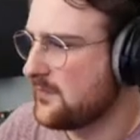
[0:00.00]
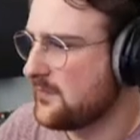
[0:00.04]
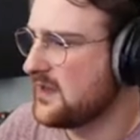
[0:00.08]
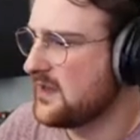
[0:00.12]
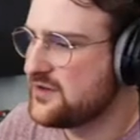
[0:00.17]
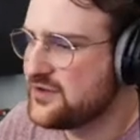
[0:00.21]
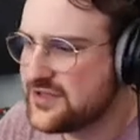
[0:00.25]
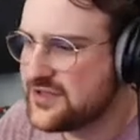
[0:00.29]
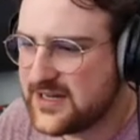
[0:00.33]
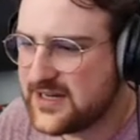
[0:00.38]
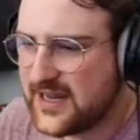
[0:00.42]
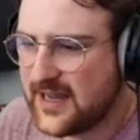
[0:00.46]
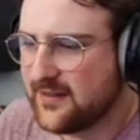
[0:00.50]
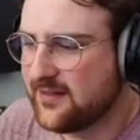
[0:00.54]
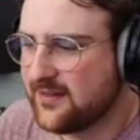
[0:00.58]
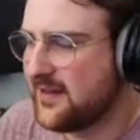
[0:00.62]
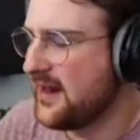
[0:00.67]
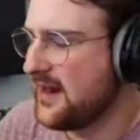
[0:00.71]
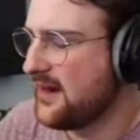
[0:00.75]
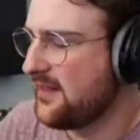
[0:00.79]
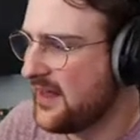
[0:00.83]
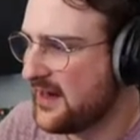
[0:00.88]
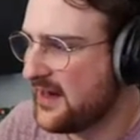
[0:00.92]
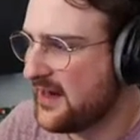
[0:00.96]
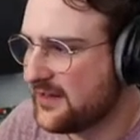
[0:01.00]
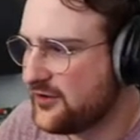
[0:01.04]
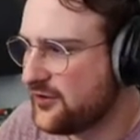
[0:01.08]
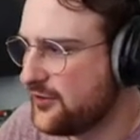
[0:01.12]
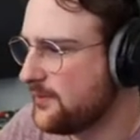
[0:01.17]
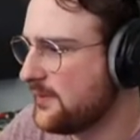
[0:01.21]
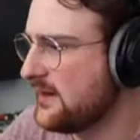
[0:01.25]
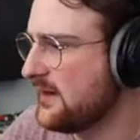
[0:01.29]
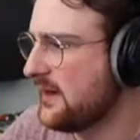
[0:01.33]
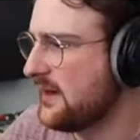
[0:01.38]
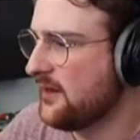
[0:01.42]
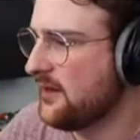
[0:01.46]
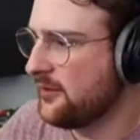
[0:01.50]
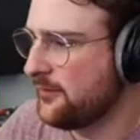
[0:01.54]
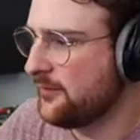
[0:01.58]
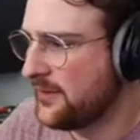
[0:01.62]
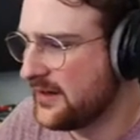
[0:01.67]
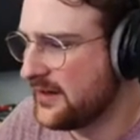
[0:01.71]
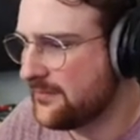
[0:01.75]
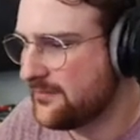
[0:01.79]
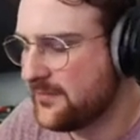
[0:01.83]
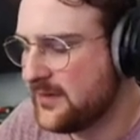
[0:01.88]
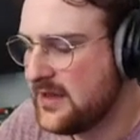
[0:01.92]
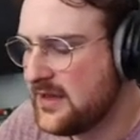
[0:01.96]
Just a lot of that human
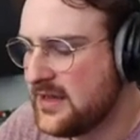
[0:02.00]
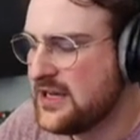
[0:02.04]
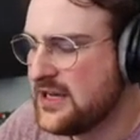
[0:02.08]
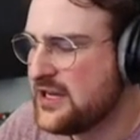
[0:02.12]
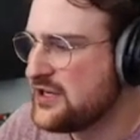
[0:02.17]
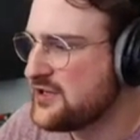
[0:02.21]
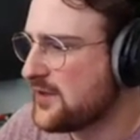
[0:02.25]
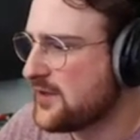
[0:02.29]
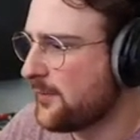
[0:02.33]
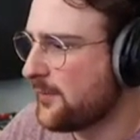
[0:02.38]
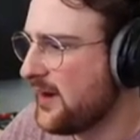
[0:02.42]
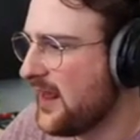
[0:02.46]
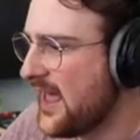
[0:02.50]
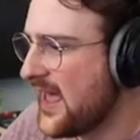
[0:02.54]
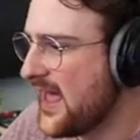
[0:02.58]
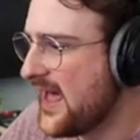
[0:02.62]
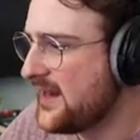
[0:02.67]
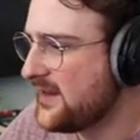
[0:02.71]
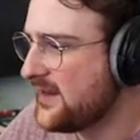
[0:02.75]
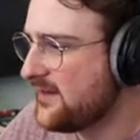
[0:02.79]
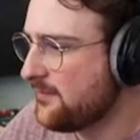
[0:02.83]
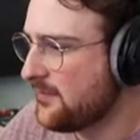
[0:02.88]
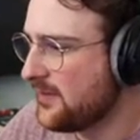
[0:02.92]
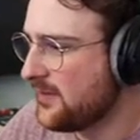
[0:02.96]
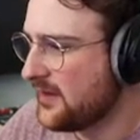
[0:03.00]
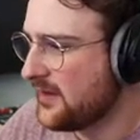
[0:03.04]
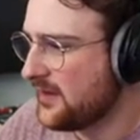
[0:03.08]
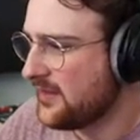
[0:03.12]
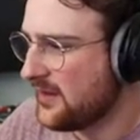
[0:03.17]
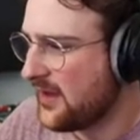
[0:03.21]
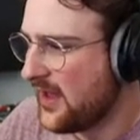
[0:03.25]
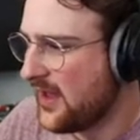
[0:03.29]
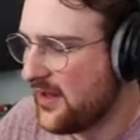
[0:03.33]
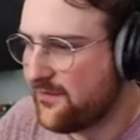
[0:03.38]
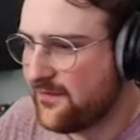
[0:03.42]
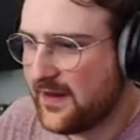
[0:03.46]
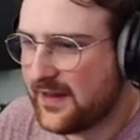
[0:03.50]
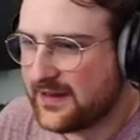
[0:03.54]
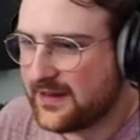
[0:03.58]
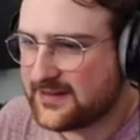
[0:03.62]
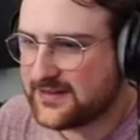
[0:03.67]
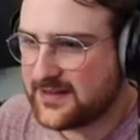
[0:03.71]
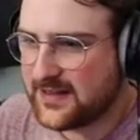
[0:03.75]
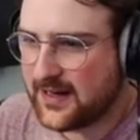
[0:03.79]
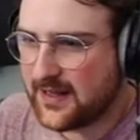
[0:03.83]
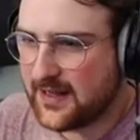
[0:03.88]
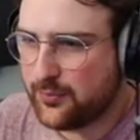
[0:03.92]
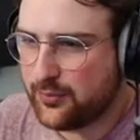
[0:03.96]
element. So I'm going to add in the FX
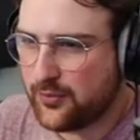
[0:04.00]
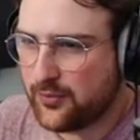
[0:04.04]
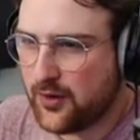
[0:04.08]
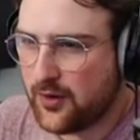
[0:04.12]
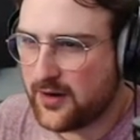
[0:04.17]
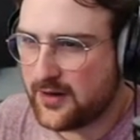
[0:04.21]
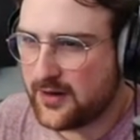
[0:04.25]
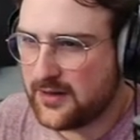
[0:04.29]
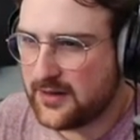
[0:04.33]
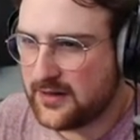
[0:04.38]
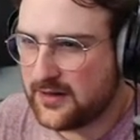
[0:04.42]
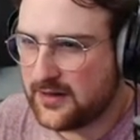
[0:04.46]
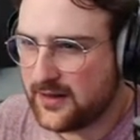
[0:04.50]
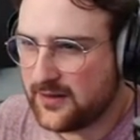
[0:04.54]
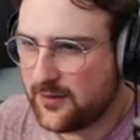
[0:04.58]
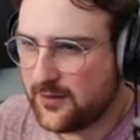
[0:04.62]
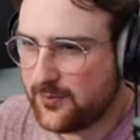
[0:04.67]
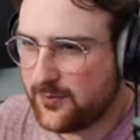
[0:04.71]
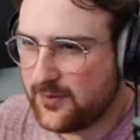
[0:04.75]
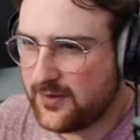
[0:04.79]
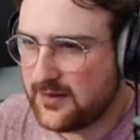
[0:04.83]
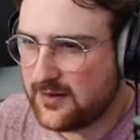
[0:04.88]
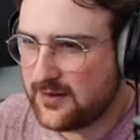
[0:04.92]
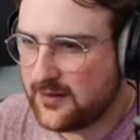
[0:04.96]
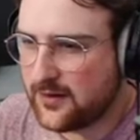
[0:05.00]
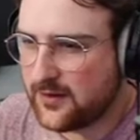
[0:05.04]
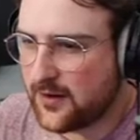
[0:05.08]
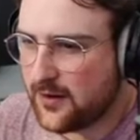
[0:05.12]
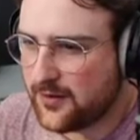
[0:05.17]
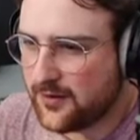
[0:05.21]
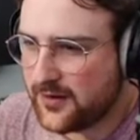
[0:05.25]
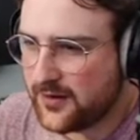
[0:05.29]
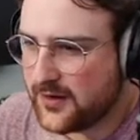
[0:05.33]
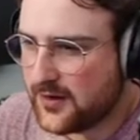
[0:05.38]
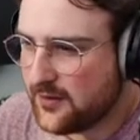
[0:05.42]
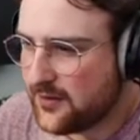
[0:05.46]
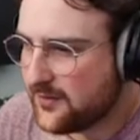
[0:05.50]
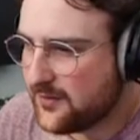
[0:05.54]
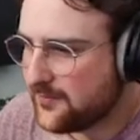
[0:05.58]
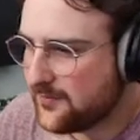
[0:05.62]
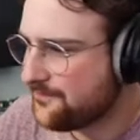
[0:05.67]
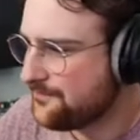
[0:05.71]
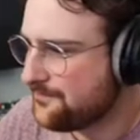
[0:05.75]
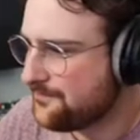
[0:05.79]
that I brought in on the beat here underneath,